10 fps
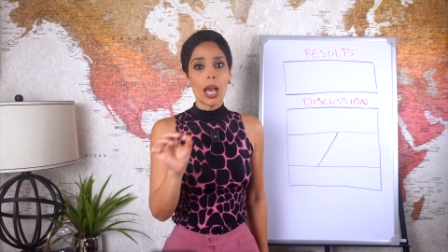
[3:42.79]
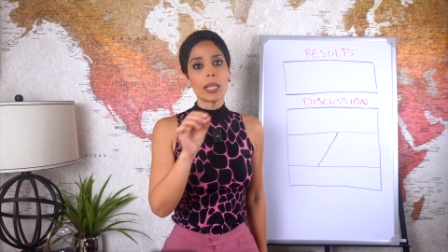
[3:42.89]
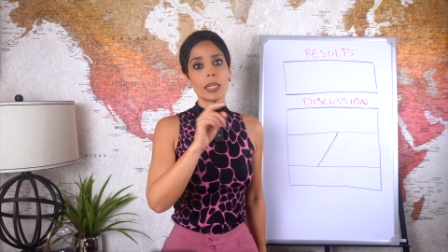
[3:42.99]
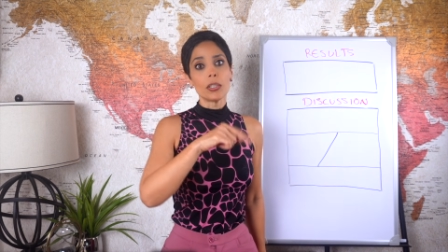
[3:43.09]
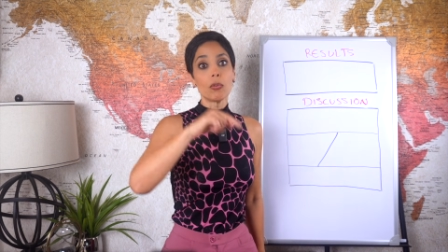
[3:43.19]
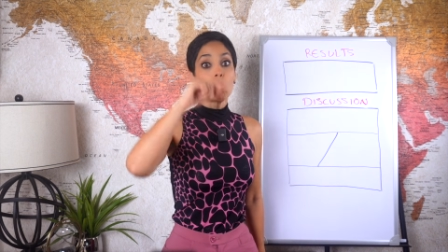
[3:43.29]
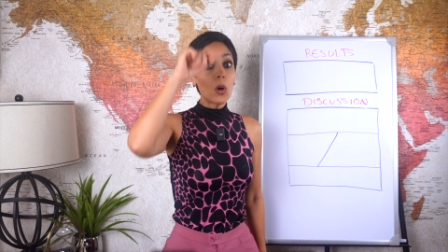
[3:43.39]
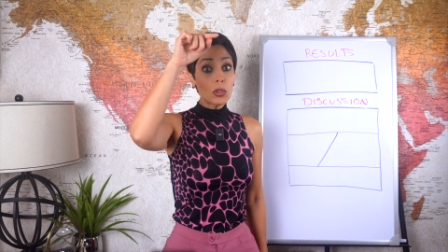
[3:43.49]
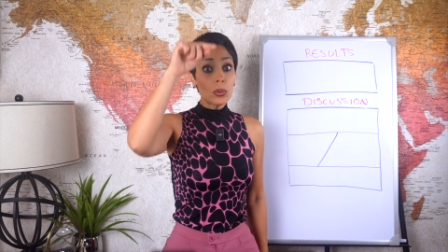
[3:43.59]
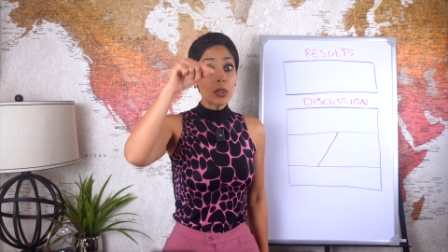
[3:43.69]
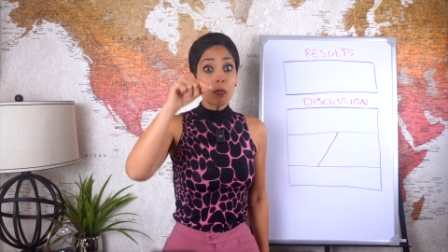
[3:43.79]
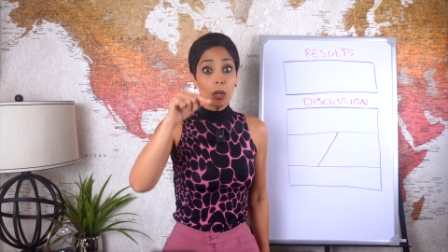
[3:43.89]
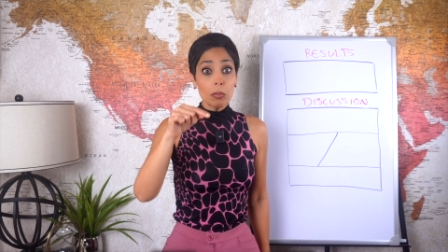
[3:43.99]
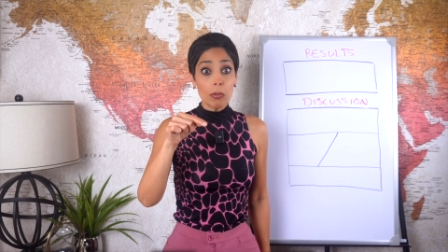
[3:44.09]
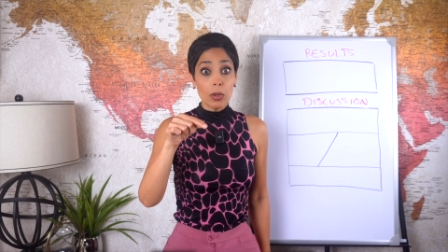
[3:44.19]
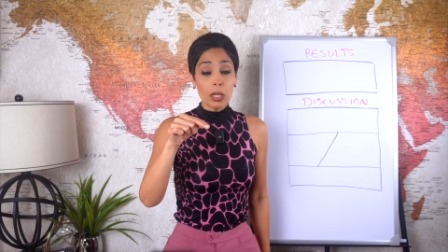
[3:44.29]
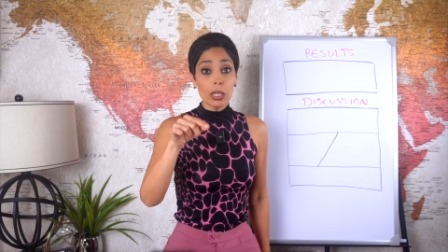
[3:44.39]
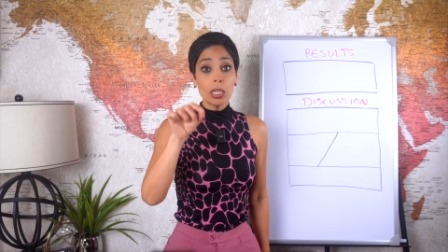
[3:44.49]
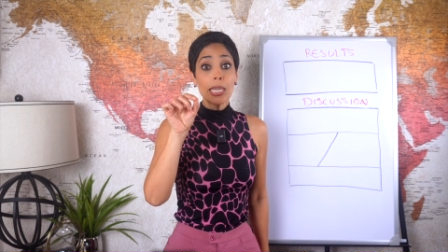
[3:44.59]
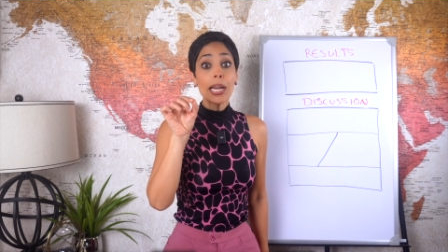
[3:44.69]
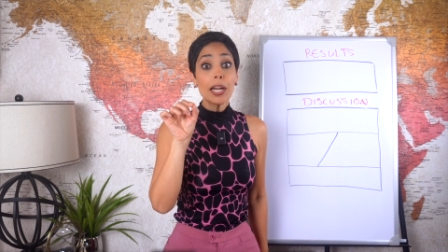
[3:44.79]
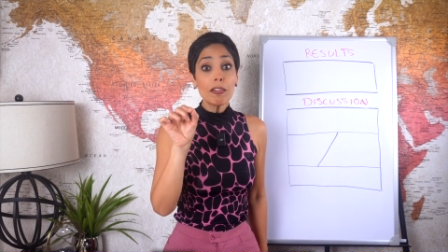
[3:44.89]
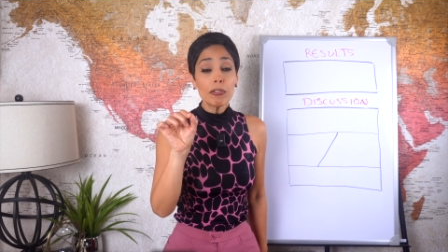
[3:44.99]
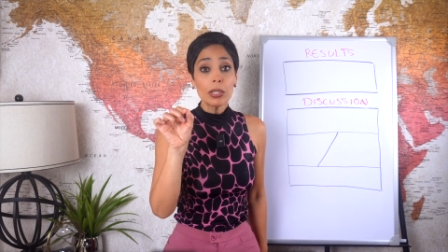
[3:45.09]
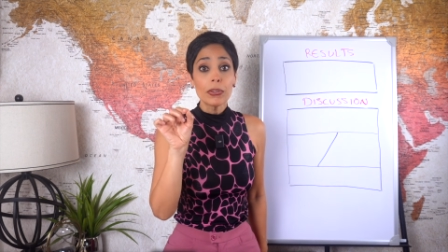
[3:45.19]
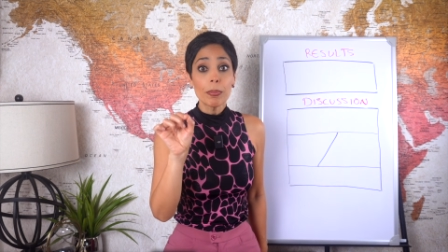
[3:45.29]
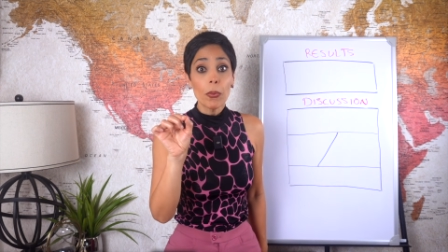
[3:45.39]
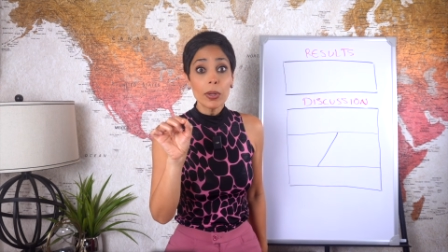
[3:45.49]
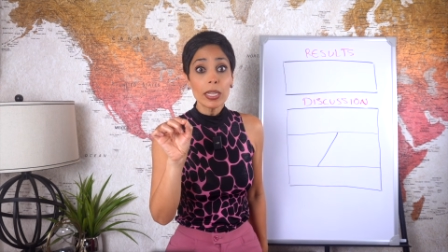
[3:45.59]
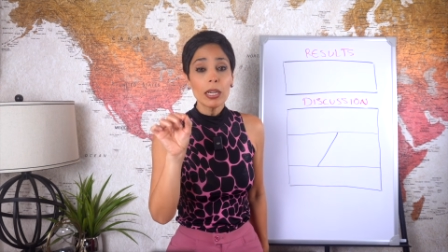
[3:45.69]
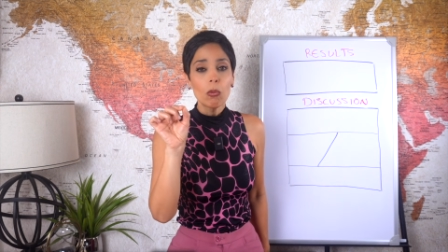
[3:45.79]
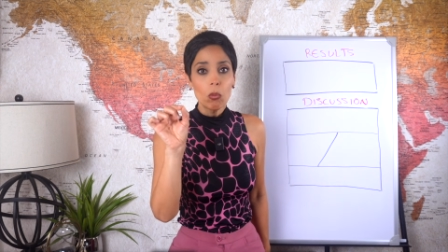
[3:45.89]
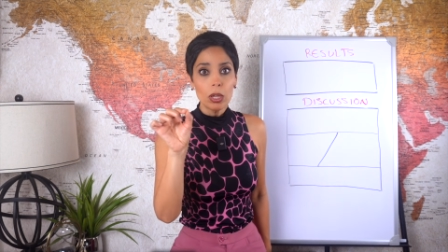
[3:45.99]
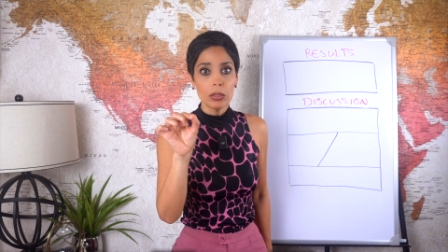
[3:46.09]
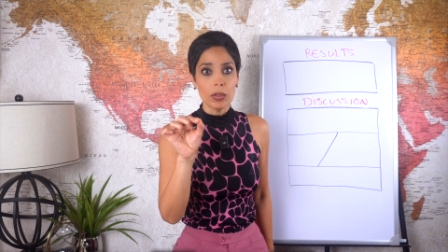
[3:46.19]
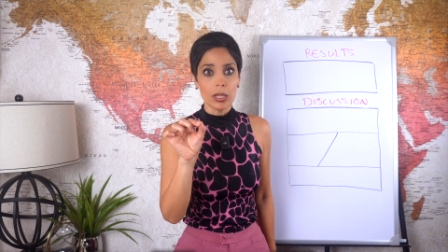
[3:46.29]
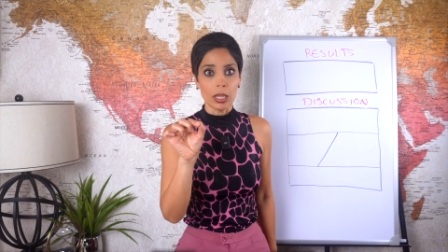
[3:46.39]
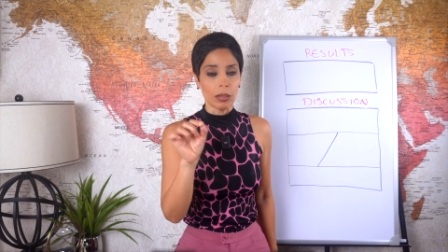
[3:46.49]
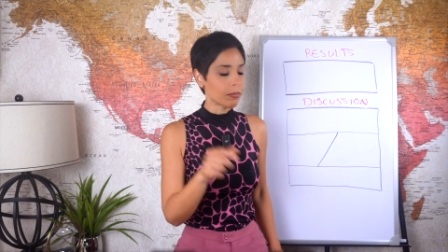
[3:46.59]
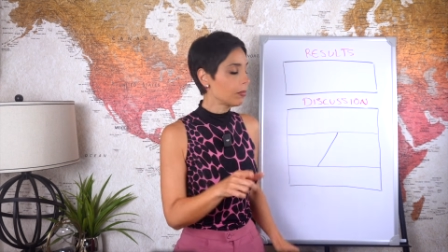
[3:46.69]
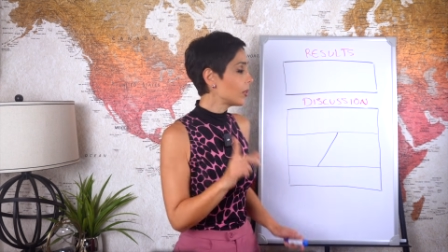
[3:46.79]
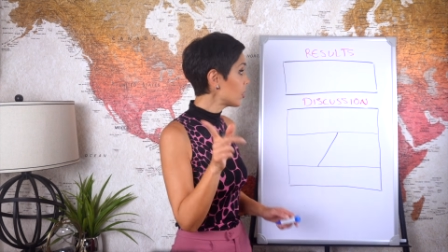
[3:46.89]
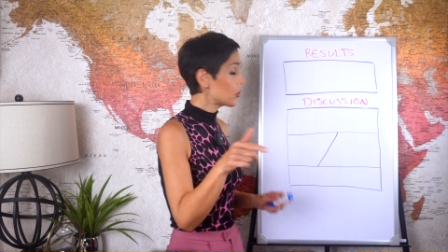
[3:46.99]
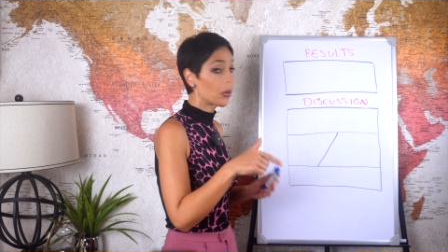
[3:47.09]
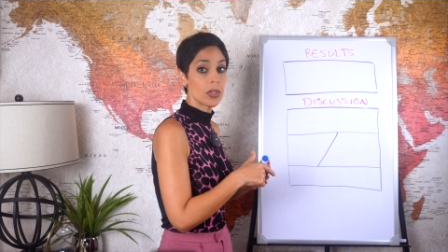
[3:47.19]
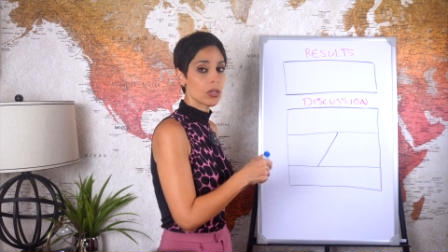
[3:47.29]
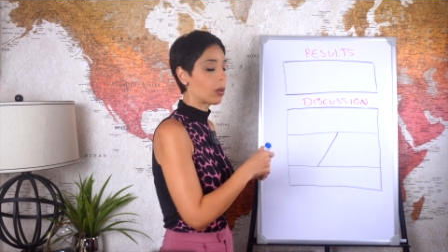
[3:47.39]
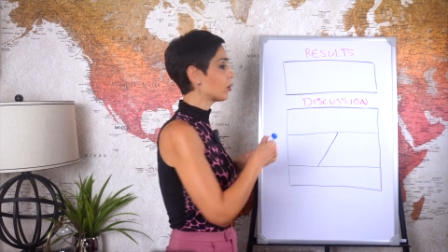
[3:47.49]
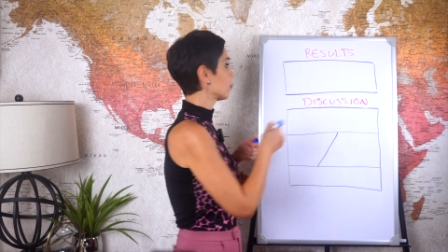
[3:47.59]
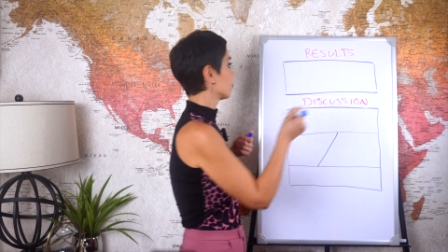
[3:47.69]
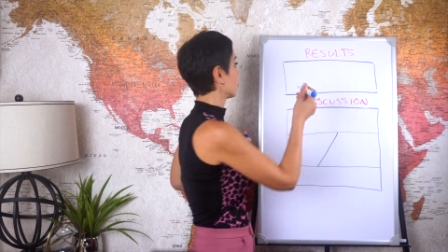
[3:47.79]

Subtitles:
And then you walk through them one by one, carefully reporting what you see. This is your result.